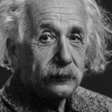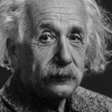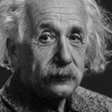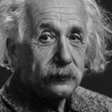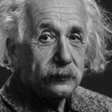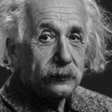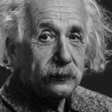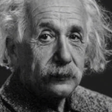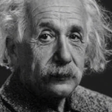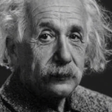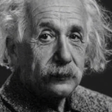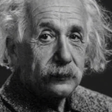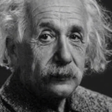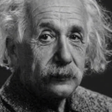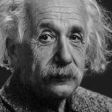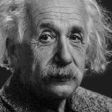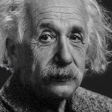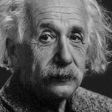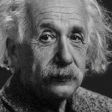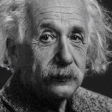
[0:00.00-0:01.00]

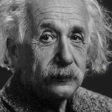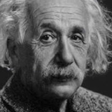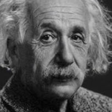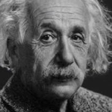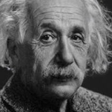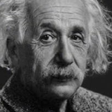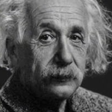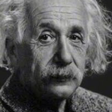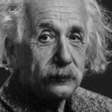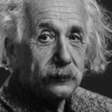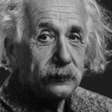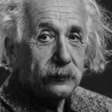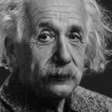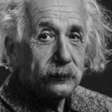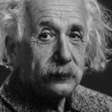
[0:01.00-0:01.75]
(no one is talking)